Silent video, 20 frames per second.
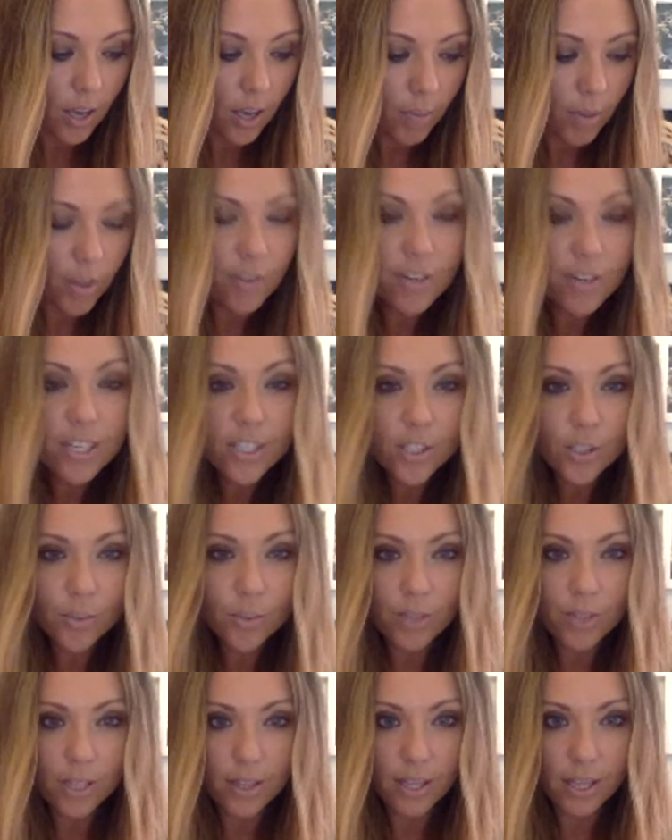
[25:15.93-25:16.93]
But there is
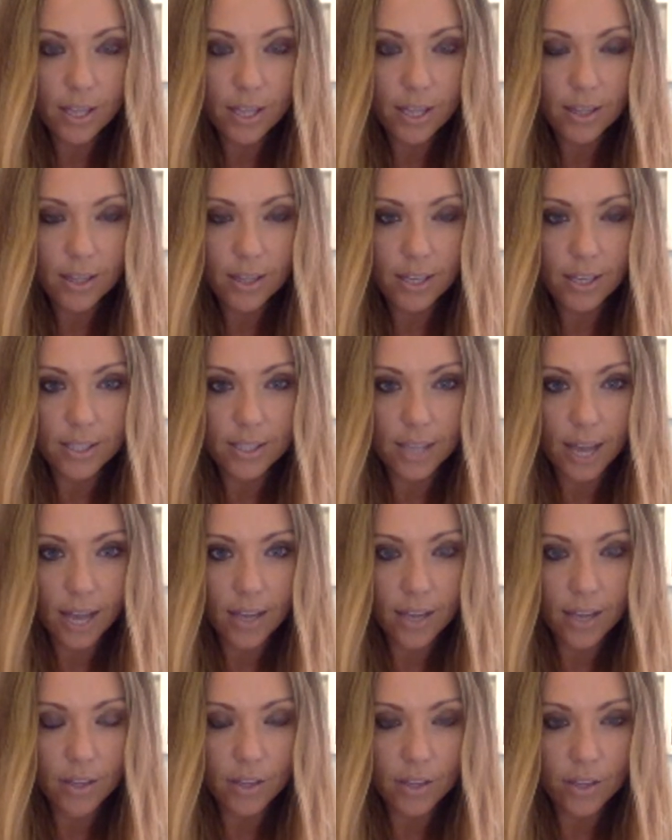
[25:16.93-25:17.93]
something that is
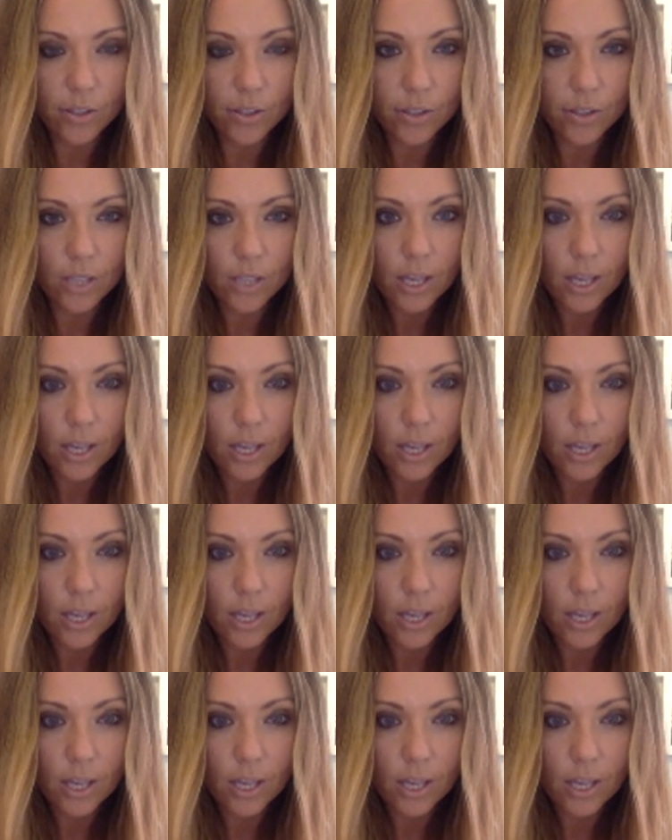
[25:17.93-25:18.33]
higher than us,